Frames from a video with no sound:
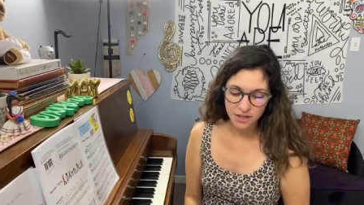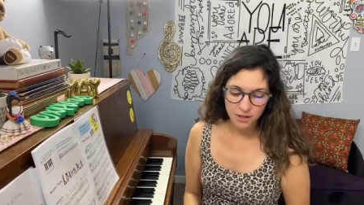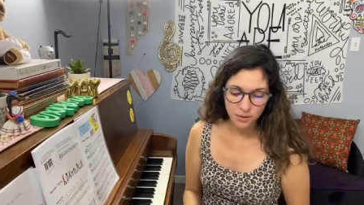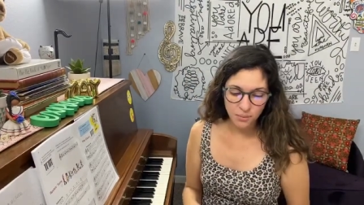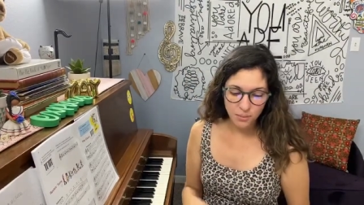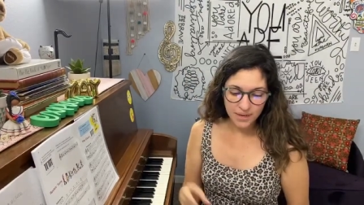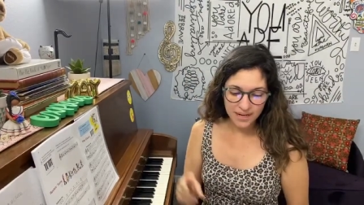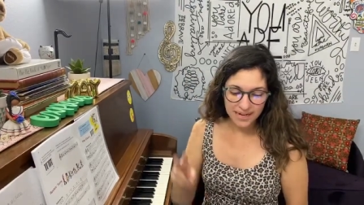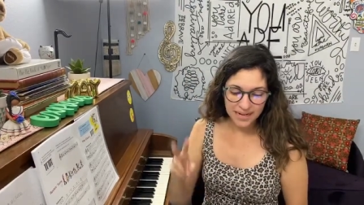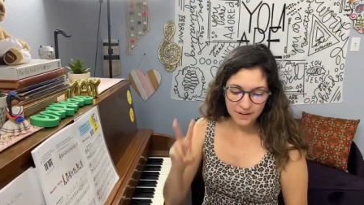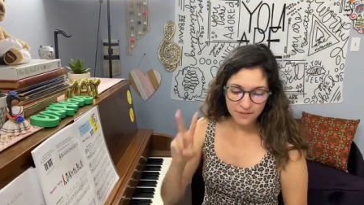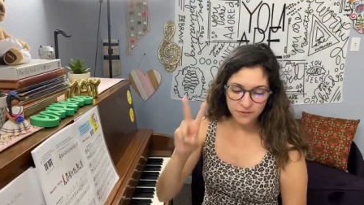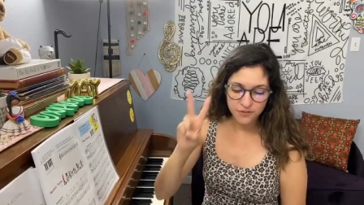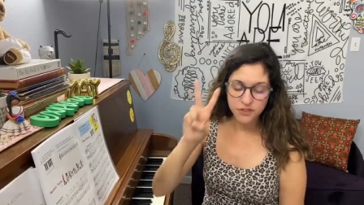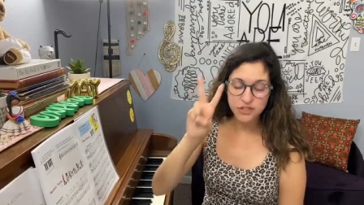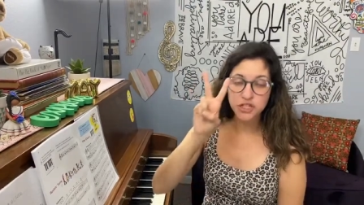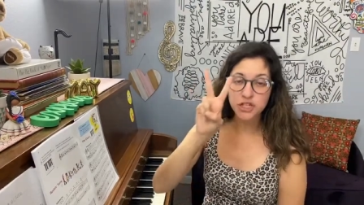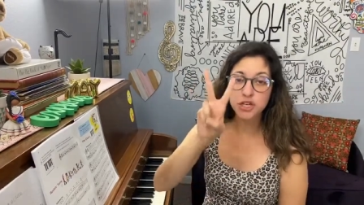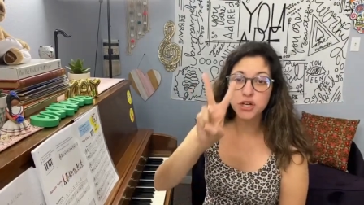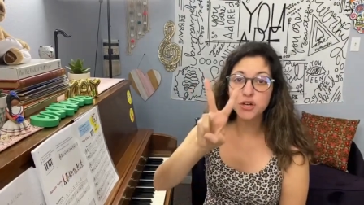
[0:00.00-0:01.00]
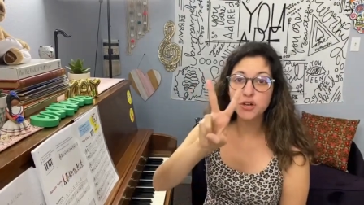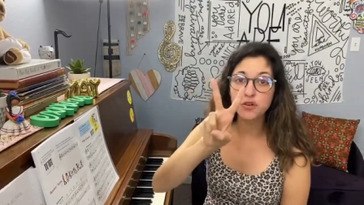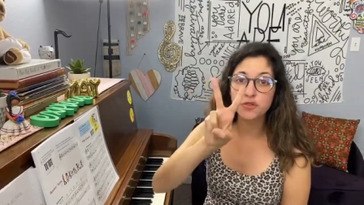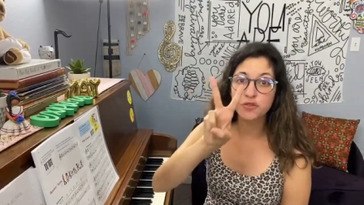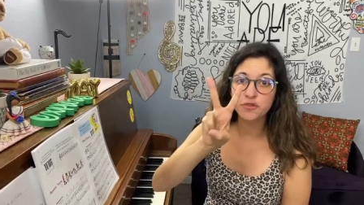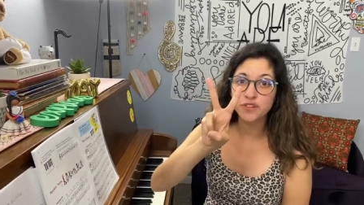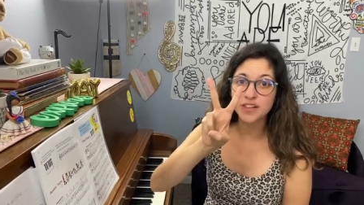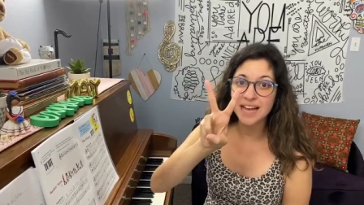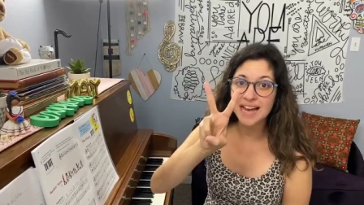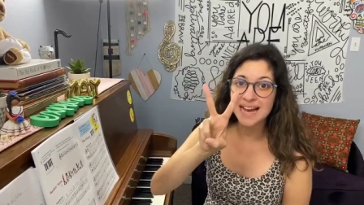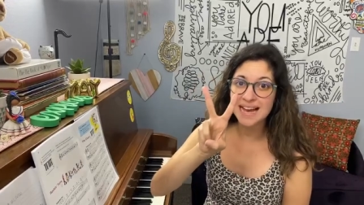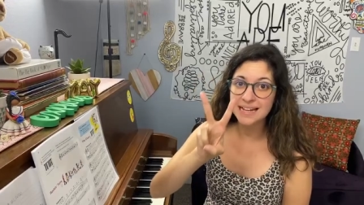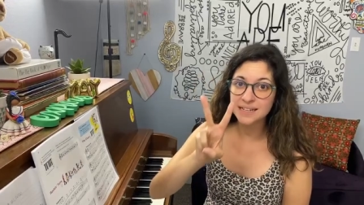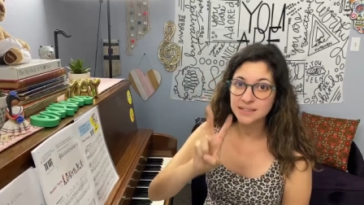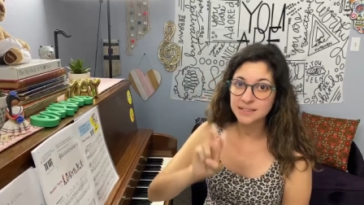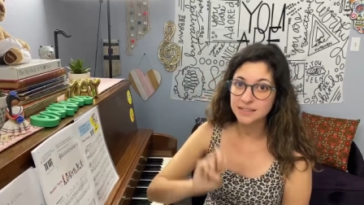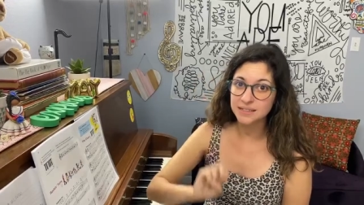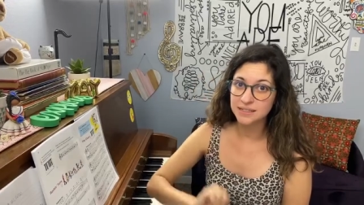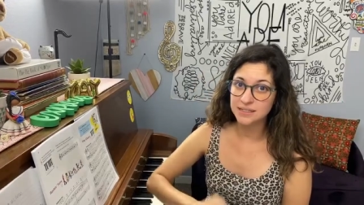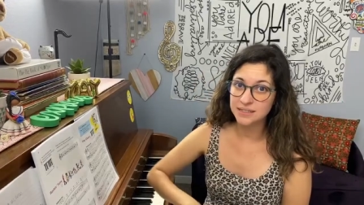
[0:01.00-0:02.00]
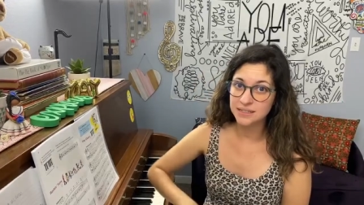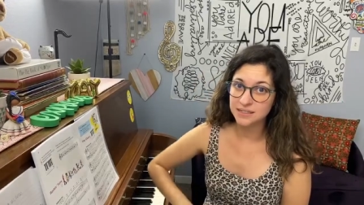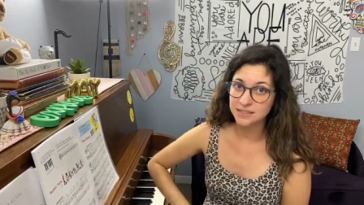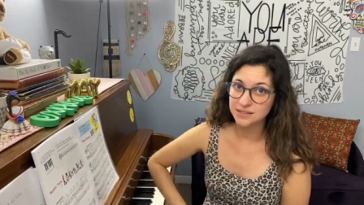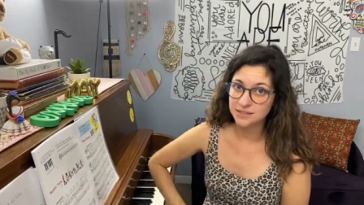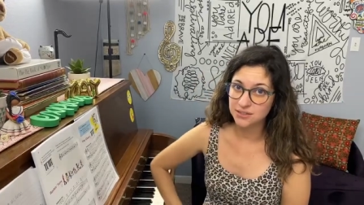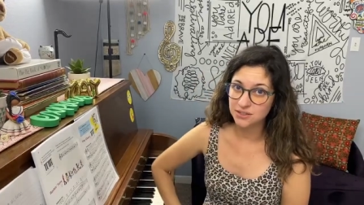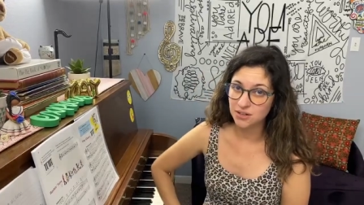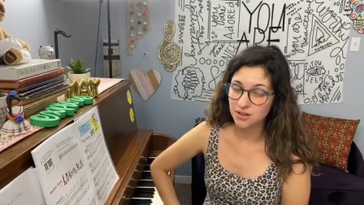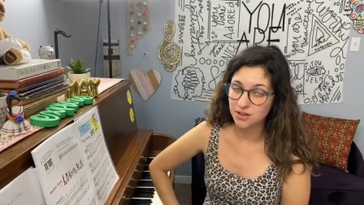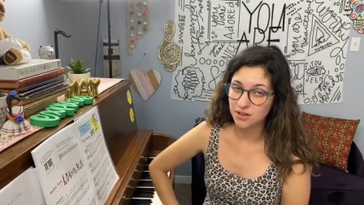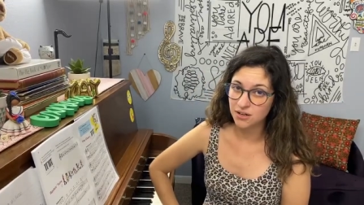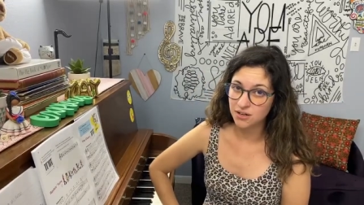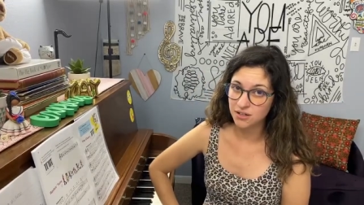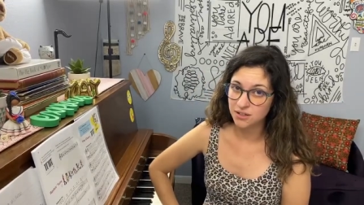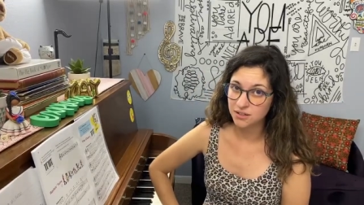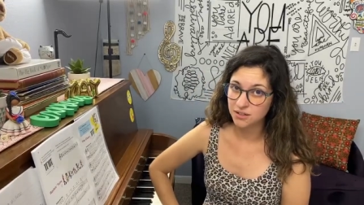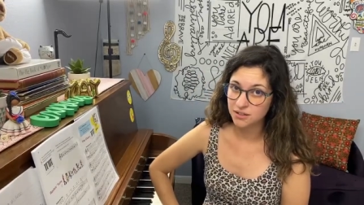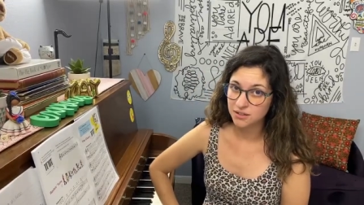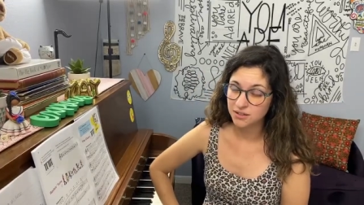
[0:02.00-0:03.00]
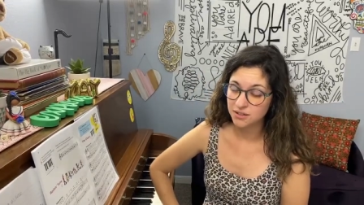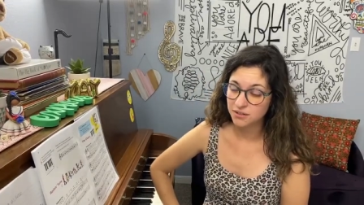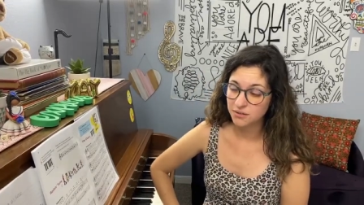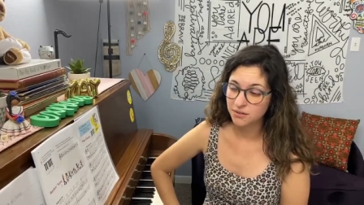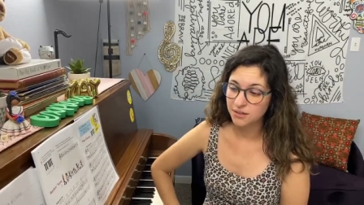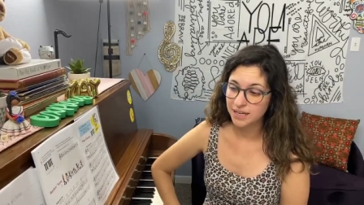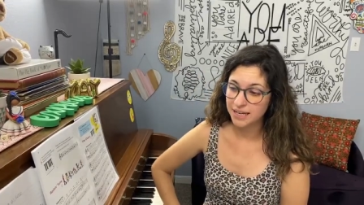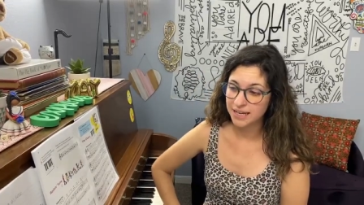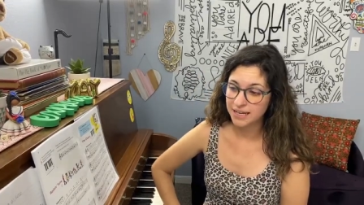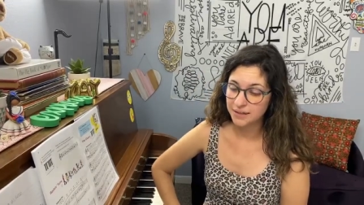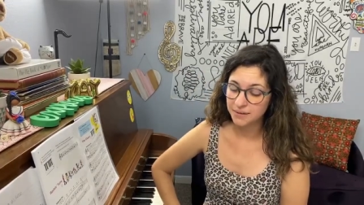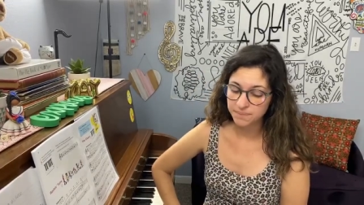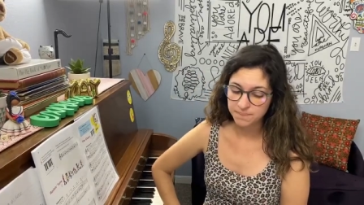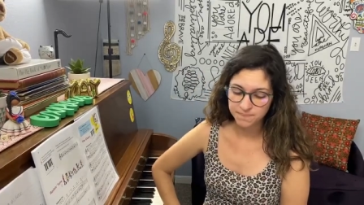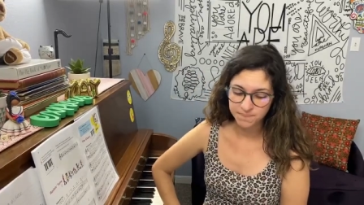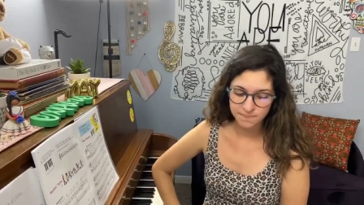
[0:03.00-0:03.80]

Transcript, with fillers: We have 2 flats in this song, okay?